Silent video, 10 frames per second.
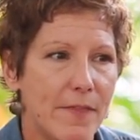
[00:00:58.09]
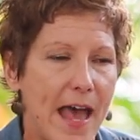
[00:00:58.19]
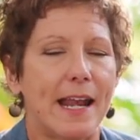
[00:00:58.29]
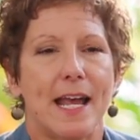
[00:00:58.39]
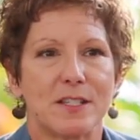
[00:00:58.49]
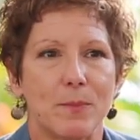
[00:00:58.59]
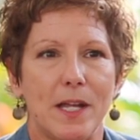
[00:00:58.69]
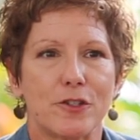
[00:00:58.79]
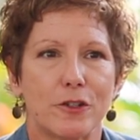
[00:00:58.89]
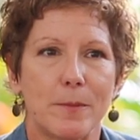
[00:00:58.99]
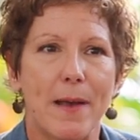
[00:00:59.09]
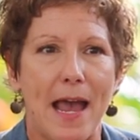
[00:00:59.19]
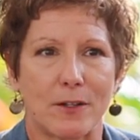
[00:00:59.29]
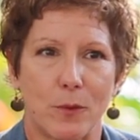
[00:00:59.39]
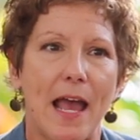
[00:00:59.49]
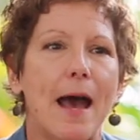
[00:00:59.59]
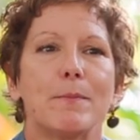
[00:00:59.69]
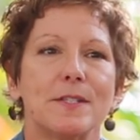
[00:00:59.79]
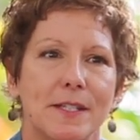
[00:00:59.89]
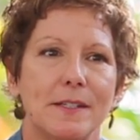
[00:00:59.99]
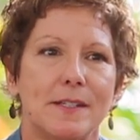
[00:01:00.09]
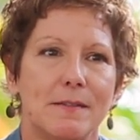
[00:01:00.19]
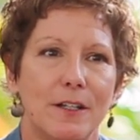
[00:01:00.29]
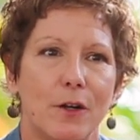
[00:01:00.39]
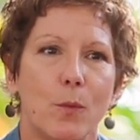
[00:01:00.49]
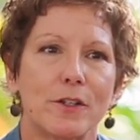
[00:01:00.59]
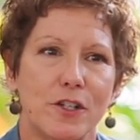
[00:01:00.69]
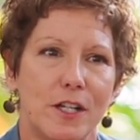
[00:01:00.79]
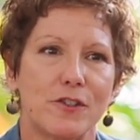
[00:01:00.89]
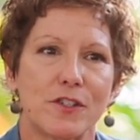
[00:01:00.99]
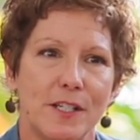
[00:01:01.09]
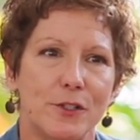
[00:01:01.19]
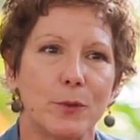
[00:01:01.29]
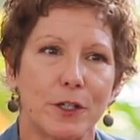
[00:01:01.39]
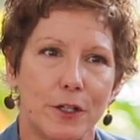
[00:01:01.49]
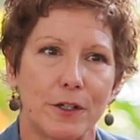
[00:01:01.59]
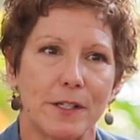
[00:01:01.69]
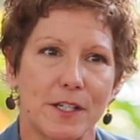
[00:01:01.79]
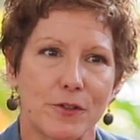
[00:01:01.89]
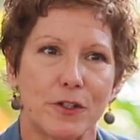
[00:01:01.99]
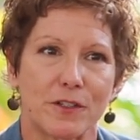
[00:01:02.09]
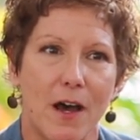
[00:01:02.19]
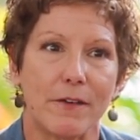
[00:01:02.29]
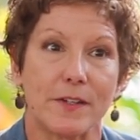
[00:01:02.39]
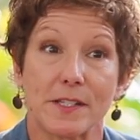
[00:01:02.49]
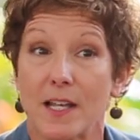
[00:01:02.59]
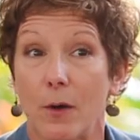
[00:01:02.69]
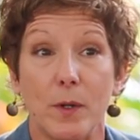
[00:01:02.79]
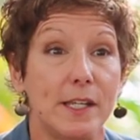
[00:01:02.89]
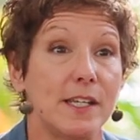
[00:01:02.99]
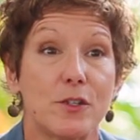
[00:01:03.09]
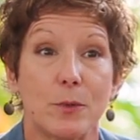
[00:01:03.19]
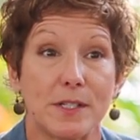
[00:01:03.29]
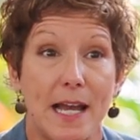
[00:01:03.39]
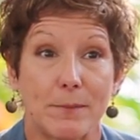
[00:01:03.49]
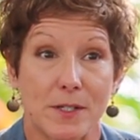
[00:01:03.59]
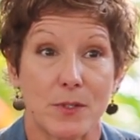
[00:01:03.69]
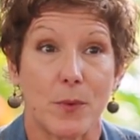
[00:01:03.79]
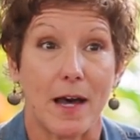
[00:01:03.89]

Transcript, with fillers: that has a major impact what happens in a you know what changes need to occur in a district office, how we need to adapt as